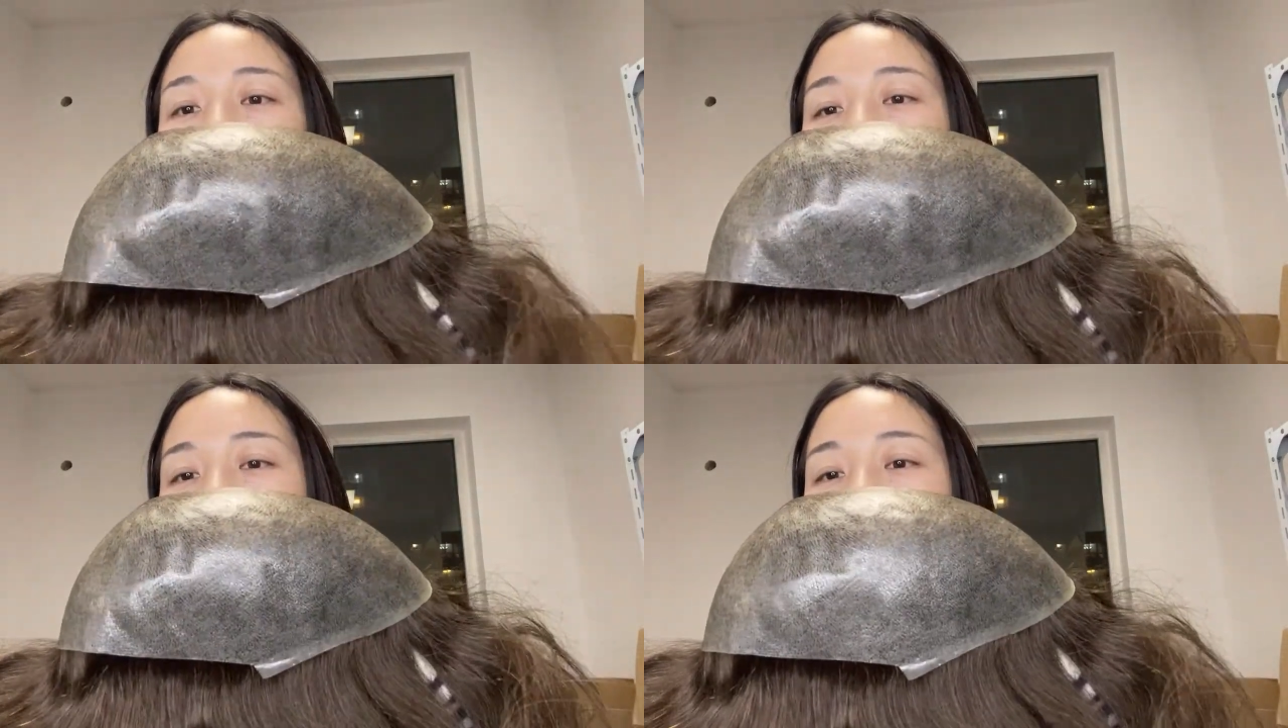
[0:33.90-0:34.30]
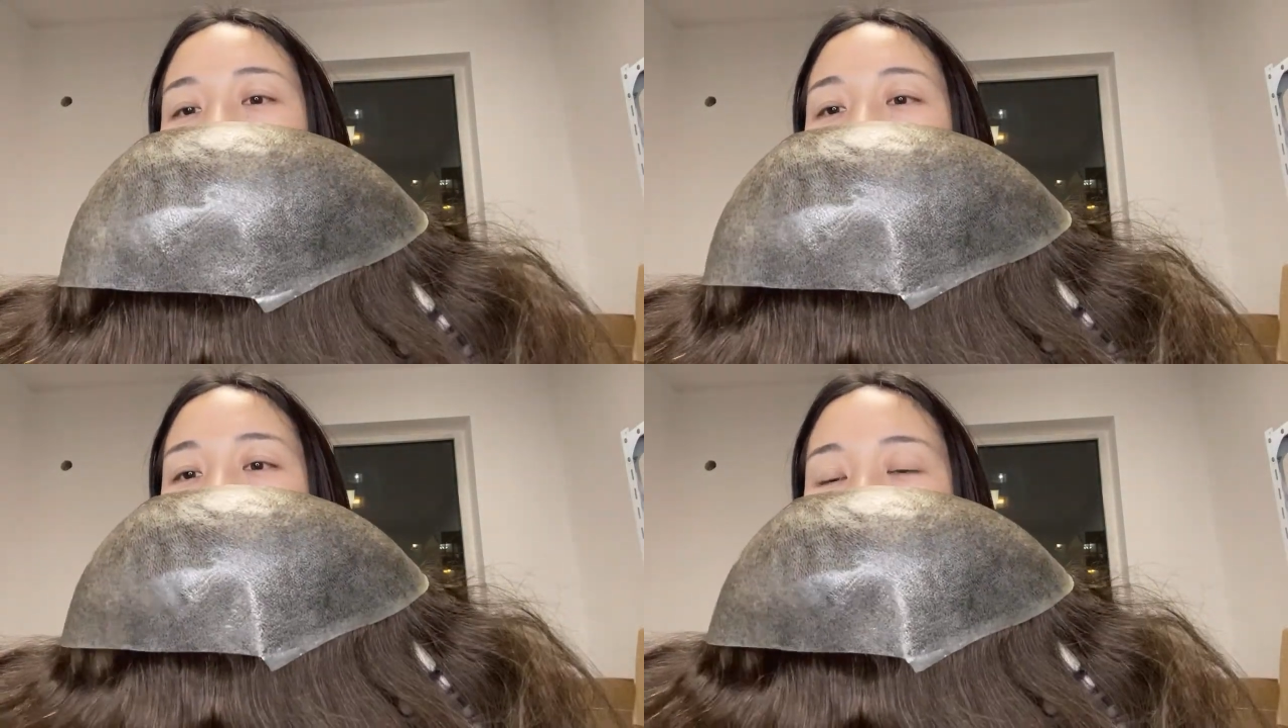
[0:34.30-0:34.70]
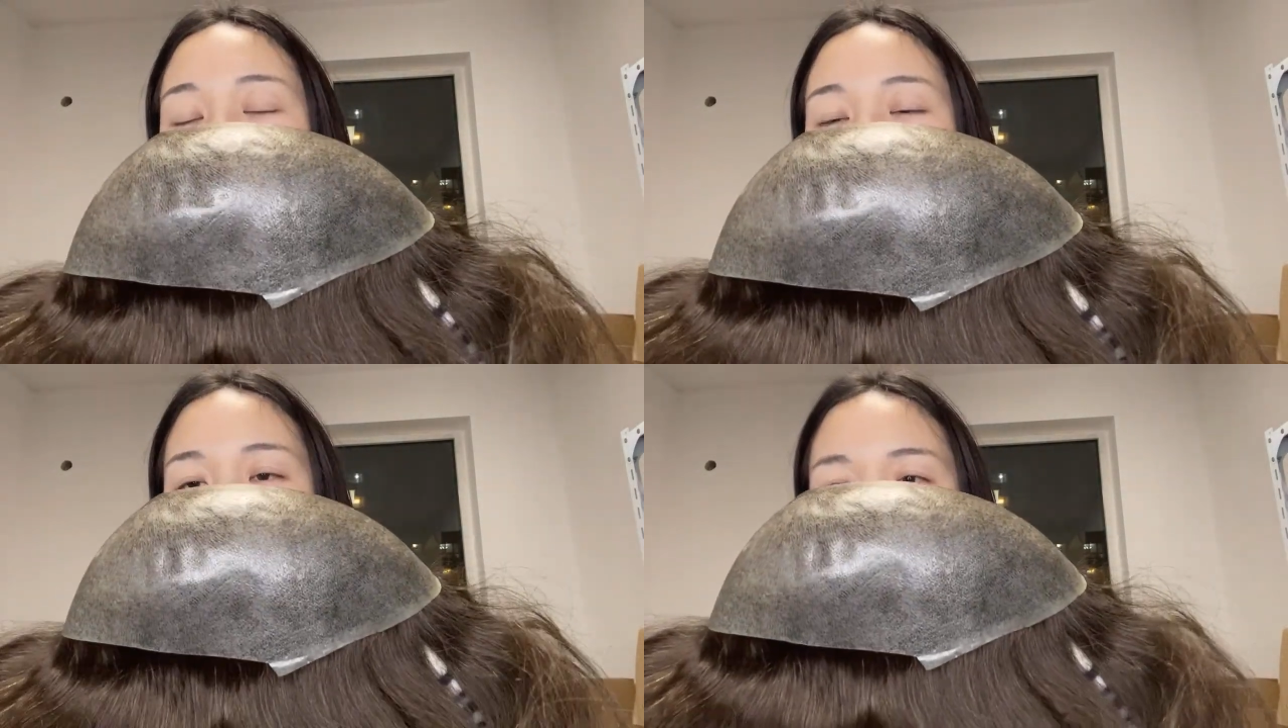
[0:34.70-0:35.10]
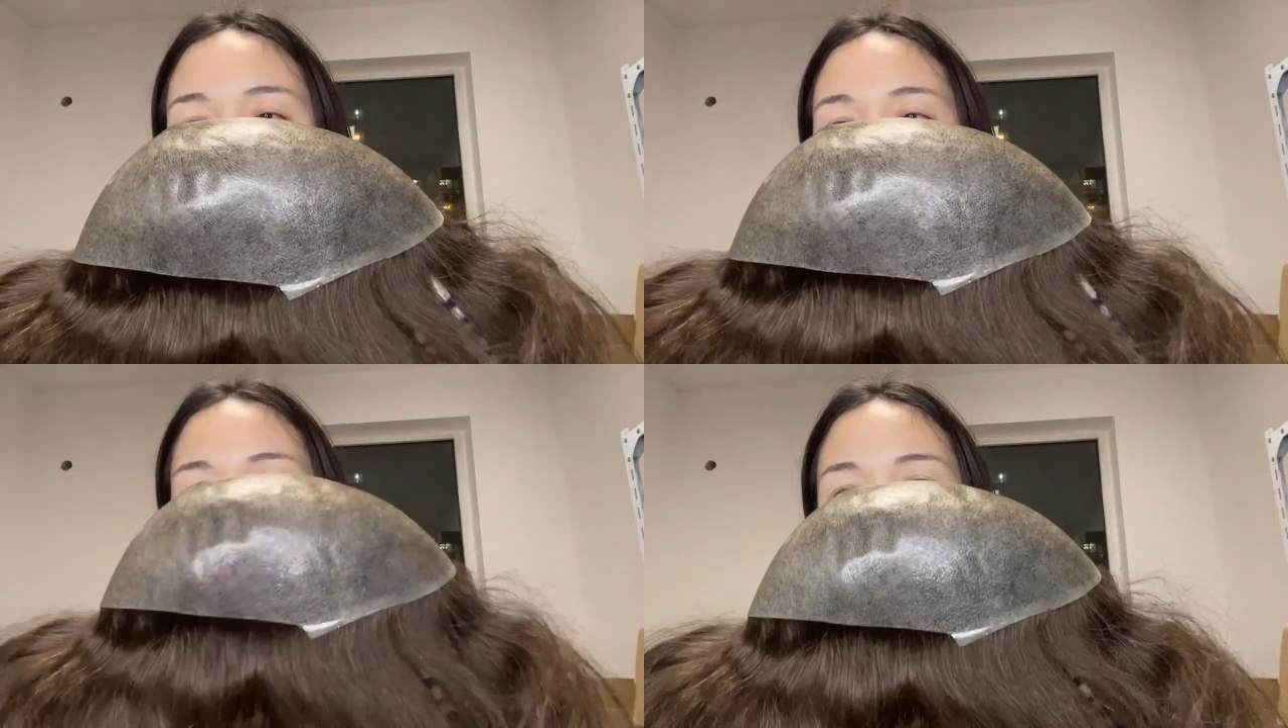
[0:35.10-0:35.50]
But don't worry
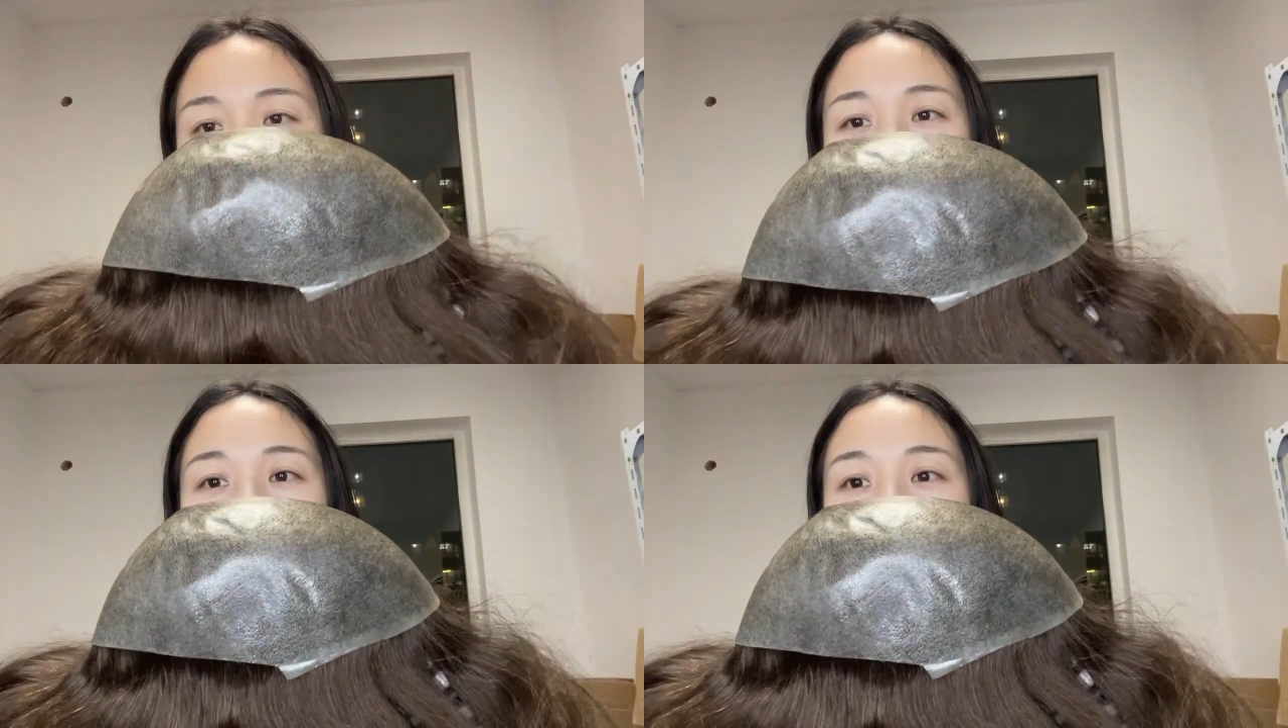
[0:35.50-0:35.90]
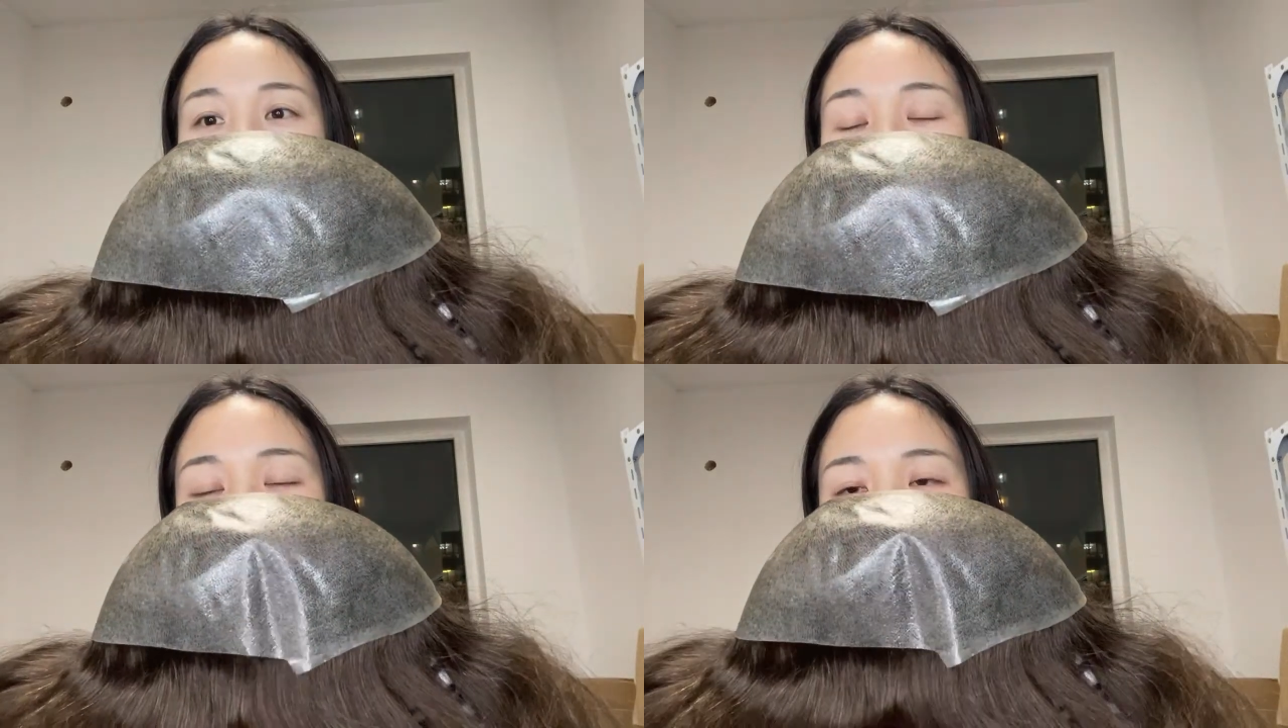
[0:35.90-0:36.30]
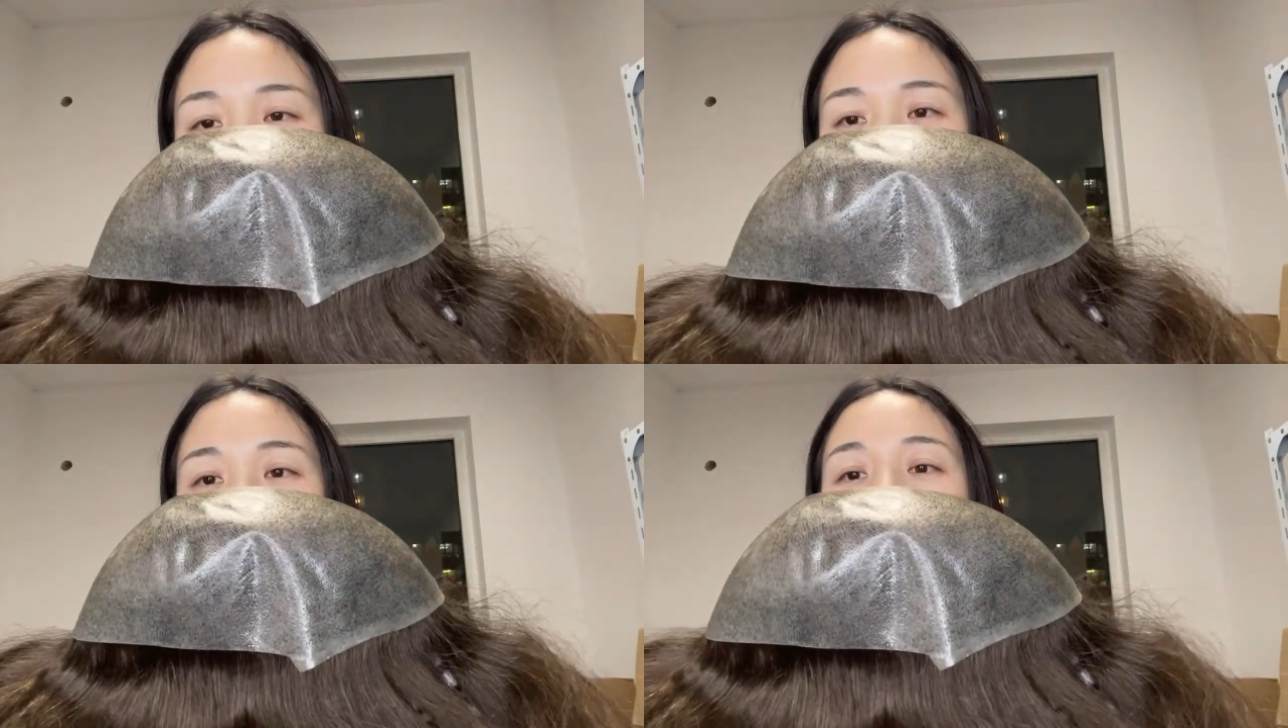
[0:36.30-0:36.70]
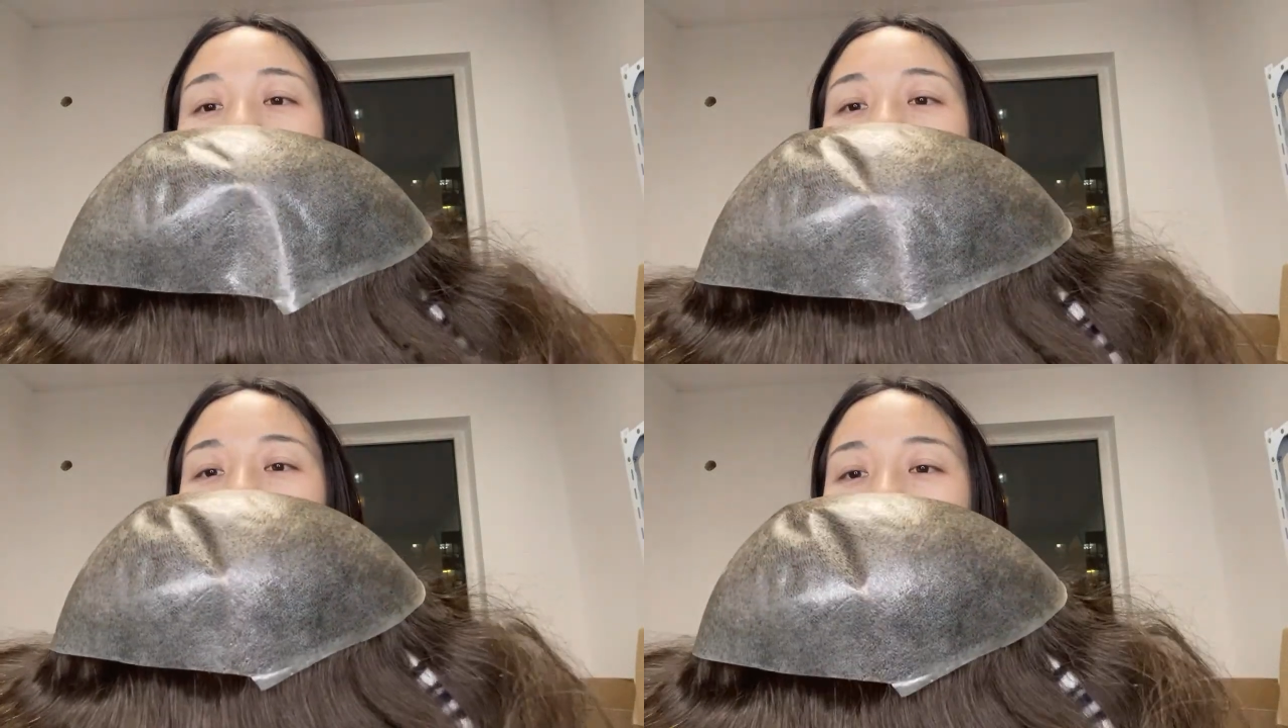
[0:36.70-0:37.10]
about the breathable
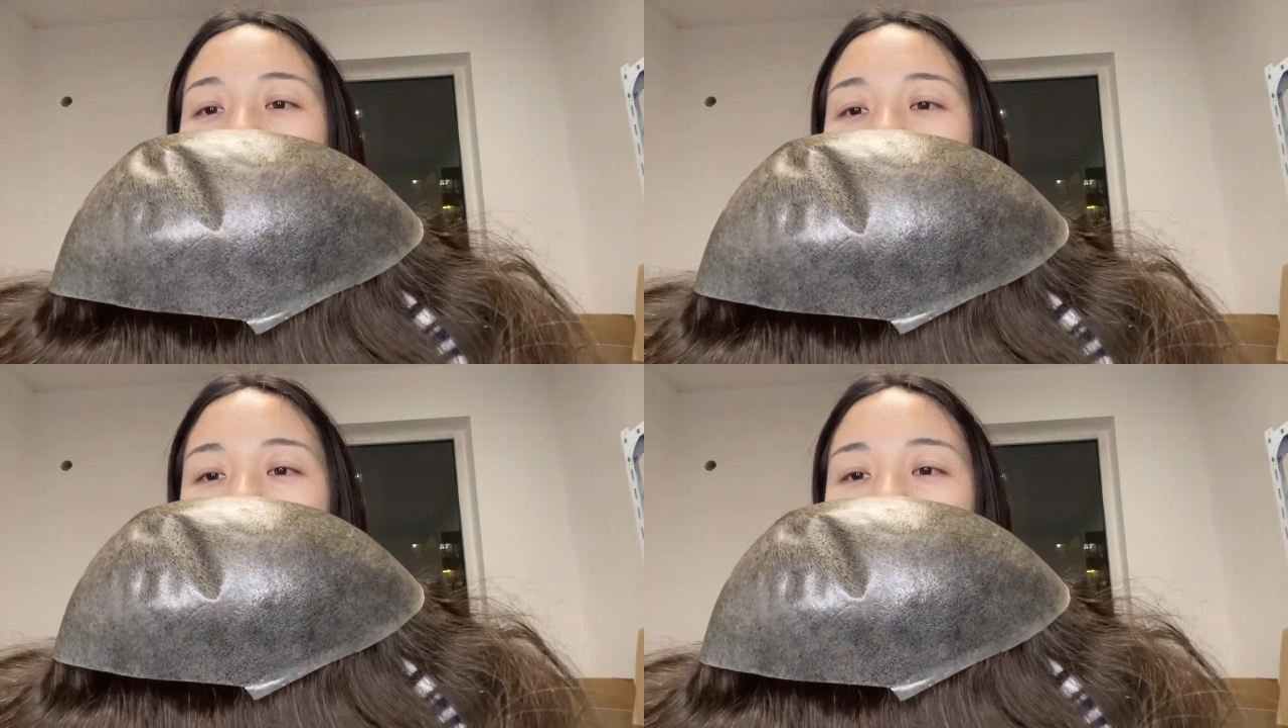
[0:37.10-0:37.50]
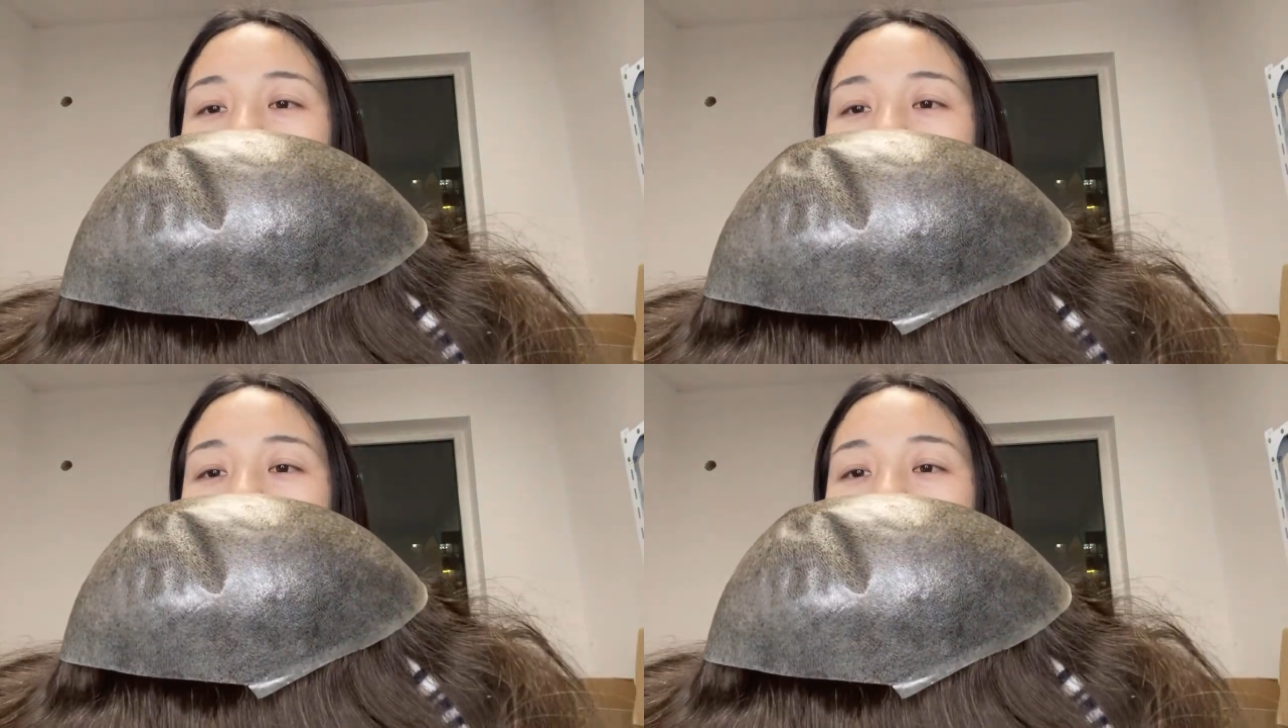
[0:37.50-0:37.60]
because